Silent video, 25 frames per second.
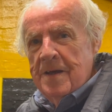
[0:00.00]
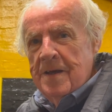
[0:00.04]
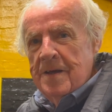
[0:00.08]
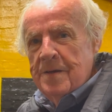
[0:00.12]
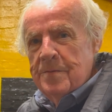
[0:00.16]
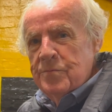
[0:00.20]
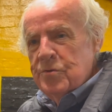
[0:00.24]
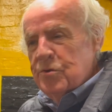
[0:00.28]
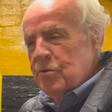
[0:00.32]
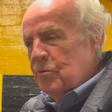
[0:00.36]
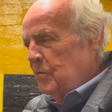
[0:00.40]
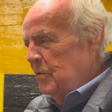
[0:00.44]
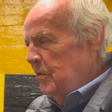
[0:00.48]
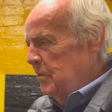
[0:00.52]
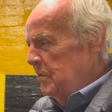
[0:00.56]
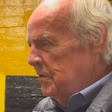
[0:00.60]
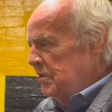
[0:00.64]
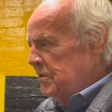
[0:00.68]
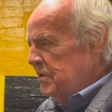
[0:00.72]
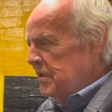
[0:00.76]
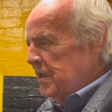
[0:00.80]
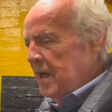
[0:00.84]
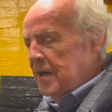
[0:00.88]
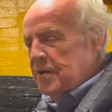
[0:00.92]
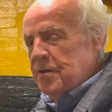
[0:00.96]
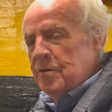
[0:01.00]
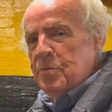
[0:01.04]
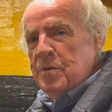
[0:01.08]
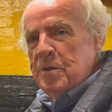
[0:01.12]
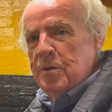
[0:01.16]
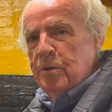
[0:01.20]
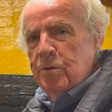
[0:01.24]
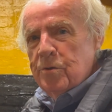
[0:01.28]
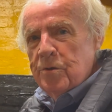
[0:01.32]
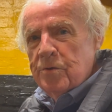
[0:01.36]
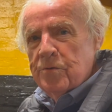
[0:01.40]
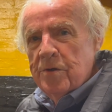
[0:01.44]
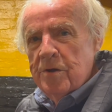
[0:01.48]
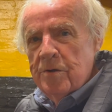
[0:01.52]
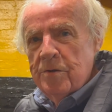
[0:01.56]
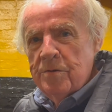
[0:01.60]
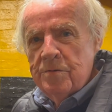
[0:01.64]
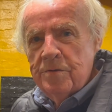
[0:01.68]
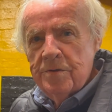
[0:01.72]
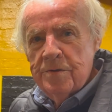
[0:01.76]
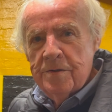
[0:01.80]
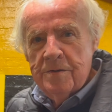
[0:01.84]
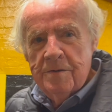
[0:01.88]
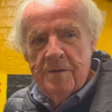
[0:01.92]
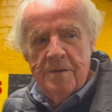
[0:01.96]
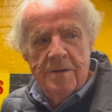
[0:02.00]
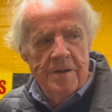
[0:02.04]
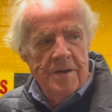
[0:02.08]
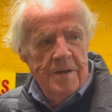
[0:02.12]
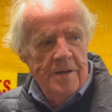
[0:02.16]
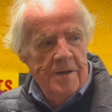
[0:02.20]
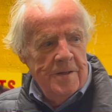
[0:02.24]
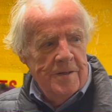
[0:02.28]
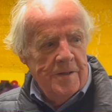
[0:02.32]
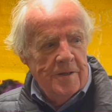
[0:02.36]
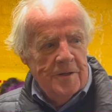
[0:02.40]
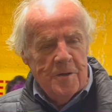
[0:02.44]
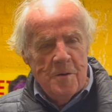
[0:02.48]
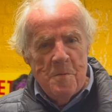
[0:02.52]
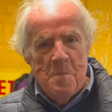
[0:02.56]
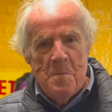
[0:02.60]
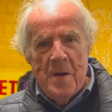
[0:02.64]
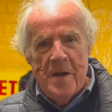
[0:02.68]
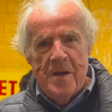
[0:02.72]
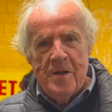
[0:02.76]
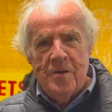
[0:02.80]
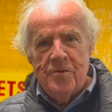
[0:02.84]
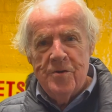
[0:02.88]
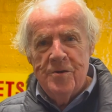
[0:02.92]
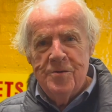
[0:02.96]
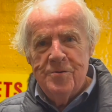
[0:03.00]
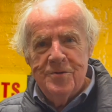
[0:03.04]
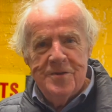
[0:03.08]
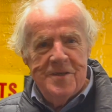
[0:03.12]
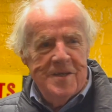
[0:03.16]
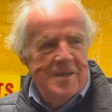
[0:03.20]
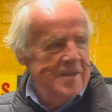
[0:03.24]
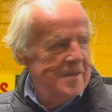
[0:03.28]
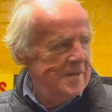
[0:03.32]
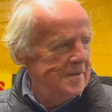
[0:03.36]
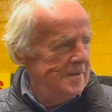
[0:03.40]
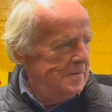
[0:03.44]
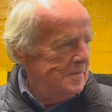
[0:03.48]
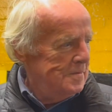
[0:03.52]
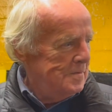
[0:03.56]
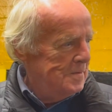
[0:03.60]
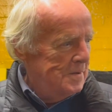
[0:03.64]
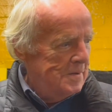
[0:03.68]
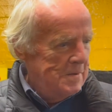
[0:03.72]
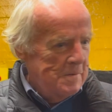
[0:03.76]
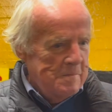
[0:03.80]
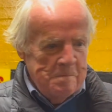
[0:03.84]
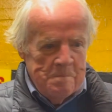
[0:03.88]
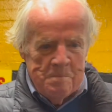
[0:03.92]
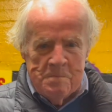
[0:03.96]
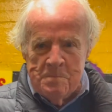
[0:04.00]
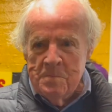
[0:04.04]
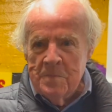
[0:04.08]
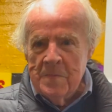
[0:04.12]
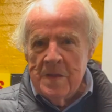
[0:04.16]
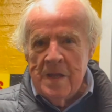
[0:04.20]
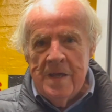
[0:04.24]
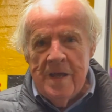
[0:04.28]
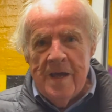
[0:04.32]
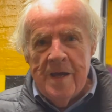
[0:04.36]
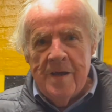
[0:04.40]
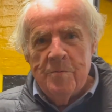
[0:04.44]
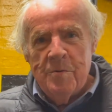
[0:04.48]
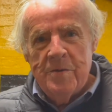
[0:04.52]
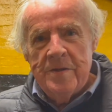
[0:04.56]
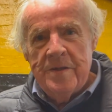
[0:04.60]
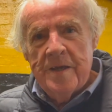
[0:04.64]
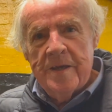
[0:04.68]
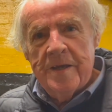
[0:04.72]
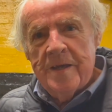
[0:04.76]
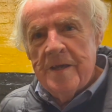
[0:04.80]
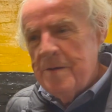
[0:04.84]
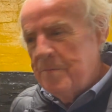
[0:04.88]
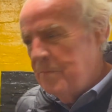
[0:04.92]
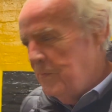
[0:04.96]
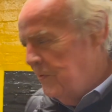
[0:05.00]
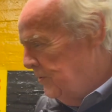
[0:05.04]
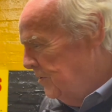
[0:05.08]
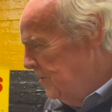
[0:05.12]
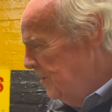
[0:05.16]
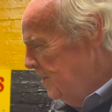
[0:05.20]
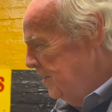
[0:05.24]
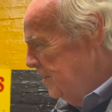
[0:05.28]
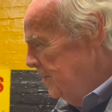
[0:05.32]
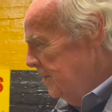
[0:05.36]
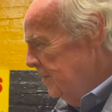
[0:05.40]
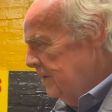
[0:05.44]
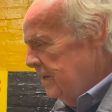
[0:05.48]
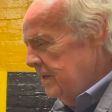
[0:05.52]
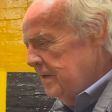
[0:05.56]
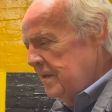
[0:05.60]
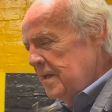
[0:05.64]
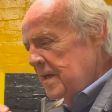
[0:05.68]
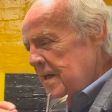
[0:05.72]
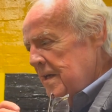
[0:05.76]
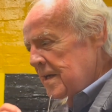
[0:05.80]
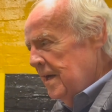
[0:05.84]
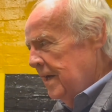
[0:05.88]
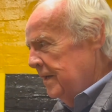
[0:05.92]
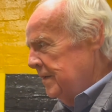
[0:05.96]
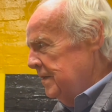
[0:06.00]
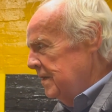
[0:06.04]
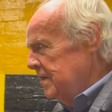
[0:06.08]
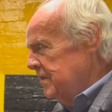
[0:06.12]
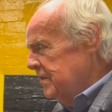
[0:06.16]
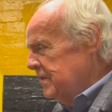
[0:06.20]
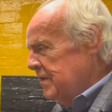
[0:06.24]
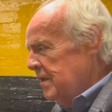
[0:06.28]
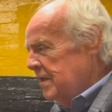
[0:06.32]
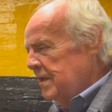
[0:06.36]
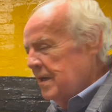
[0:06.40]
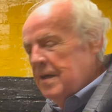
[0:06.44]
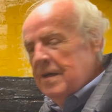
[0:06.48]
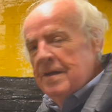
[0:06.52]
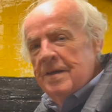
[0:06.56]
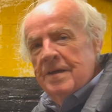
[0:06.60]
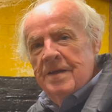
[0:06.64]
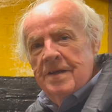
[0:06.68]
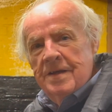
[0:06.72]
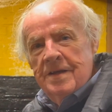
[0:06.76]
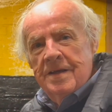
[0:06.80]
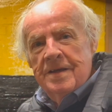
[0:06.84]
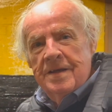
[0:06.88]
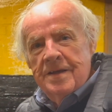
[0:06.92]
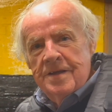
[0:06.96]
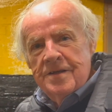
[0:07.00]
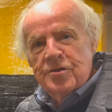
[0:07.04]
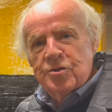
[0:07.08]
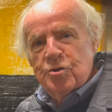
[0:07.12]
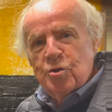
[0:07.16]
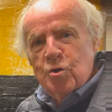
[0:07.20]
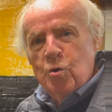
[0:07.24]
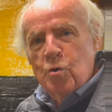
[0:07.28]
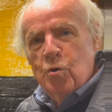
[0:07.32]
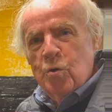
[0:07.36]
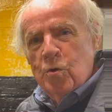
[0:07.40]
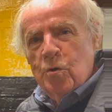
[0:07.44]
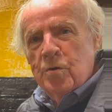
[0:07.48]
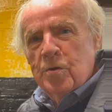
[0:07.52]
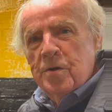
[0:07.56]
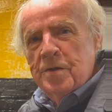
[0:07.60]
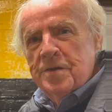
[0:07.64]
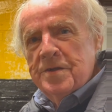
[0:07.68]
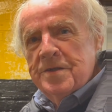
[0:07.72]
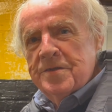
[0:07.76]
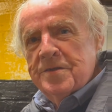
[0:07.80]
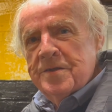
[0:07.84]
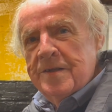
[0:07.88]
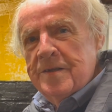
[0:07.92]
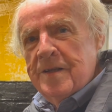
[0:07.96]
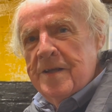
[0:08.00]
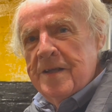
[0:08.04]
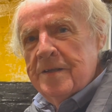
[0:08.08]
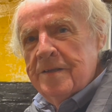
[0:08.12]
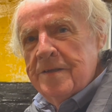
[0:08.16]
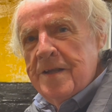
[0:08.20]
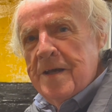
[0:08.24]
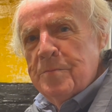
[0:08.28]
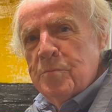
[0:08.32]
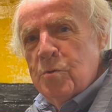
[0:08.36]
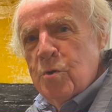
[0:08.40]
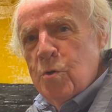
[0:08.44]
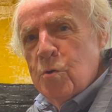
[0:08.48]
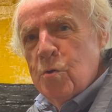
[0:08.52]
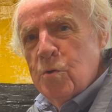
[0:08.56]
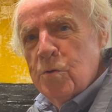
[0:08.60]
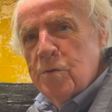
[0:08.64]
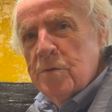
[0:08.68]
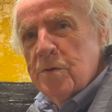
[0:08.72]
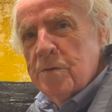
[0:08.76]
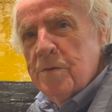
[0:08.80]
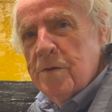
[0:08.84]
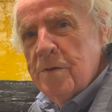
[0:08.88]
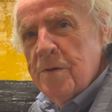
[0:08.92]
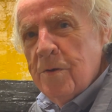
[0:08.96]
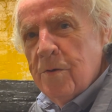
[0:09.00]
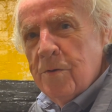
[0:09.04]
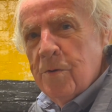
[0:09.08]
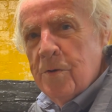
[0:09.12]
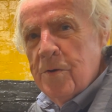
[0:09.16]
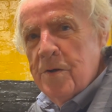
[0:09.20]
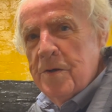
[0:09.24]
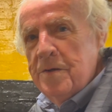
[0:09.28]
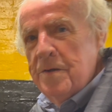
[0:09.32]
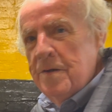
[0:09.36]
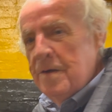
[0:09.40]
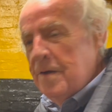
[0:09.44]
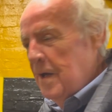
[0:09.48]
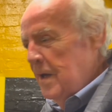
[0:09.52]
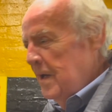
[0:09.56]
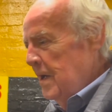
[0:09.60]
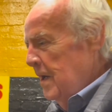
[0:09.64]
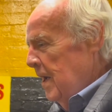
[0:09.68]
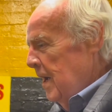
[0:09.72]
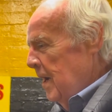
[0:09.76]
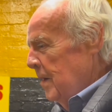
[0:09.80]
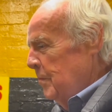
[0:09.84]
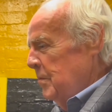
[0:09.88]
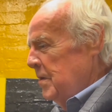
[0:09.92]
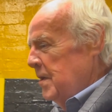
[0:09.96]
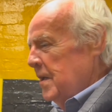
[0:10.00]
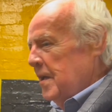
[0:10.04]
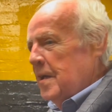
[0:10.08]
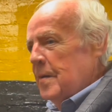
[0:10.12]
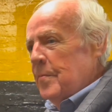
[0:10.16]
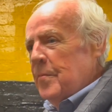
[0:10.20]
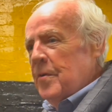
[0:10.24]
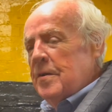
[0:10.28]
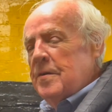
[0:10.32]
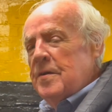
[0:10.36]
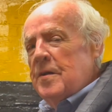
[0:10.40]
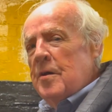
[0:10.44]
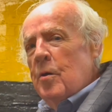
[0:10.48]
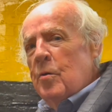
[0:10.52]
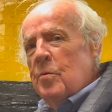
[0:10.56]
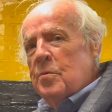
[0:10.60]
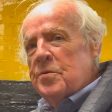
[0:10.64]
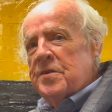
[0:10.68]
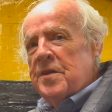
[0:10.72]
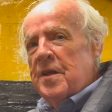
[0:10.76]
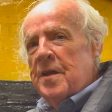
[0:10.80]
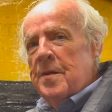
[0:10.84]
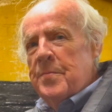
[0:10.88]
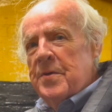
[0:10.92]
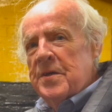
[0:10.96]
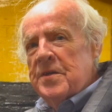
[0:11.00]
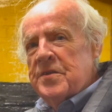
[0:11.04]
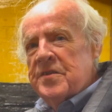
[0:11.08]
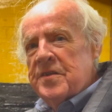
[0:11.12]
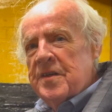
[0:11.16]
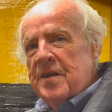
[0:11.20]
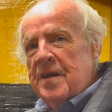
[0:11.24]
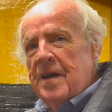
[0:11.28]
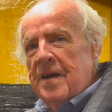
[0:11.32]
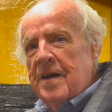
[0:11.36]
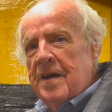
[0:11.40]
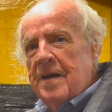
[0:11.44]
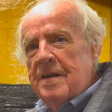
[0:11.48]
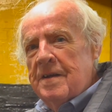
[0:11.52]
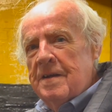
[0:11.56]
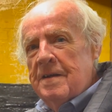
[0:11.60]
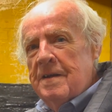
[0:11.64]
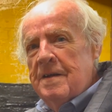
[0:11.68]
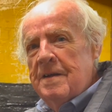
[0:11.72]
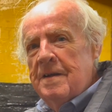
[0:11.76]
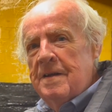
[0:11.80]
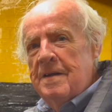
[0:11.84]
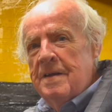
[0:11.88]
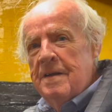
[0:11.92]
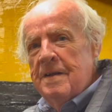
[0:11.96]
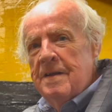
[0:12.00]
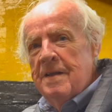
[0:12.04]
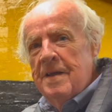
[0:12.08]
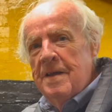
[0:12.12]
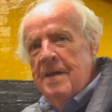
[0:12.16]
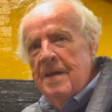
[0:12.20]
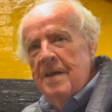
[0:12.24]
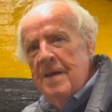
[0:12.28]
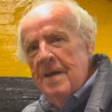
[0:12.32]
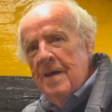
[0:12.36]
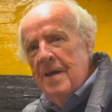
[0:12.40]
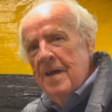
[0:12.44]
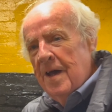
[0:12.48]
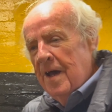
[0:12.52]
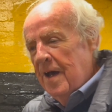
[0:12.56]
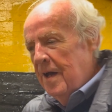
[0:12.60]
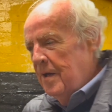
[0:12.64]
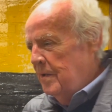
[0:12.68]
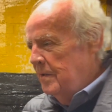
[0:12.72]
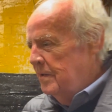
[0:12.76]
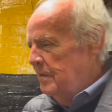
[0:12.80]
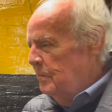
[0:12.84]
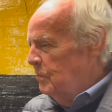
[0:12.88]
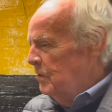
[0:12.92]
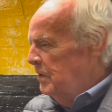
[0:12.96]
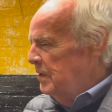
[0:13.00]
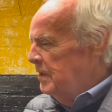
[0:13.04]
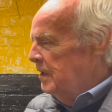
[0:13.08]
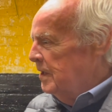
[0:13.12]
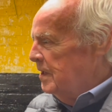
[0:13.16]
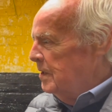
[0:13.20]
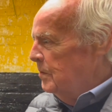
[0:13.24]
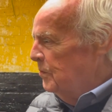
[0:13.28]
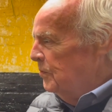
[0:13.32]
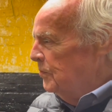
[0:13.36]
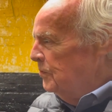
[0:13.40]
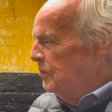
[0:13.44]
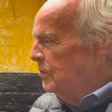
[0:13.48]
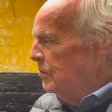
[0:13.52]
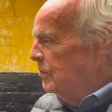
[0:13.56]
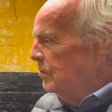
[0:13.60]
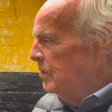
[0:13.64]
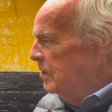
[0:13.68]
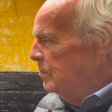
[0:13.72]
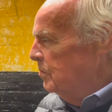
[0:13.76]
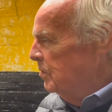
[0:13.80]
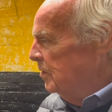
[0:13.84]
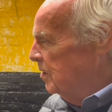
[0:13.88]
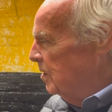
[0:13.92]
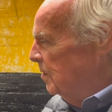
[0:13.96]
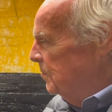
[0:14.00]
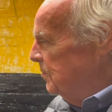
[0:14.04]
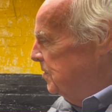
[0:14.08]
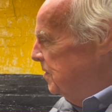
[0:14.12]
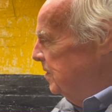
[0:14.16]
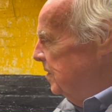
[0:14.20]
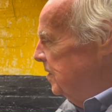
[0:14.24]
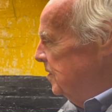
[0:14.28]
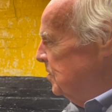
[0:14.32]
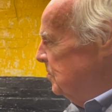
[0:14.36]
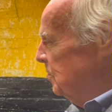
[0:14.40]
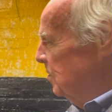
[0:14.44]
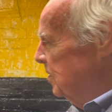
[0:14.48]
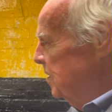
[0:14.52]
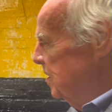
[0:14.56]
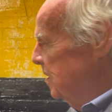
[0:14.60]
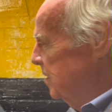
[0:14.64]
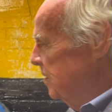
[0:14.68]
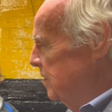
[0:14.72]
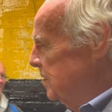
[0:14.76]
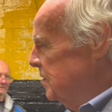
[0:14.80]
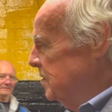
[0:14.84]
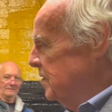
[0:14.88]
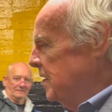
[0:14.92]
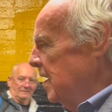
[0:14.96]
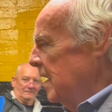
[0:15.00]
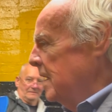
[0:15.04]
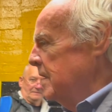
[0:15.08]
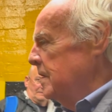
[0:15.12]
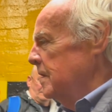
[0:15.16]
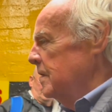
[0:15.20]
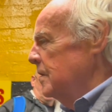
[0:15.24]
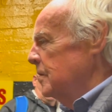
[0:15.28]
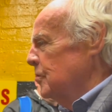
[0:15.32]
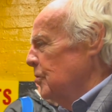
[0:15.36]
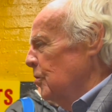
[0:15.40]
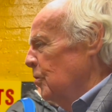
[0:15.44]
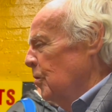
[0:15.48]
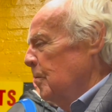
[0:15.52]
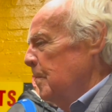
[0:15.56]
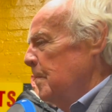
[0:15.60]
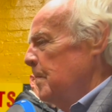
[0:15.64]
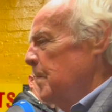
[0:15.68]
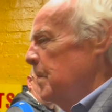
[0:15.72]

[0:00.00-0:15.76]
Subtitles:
So once they had a wee look round, they come back round here, and when they came to here, he had his coat on, his lamb coat on, and when he came in, he always had a big cigar. And when he came through, he would come to this one here, and he'd stand at the top,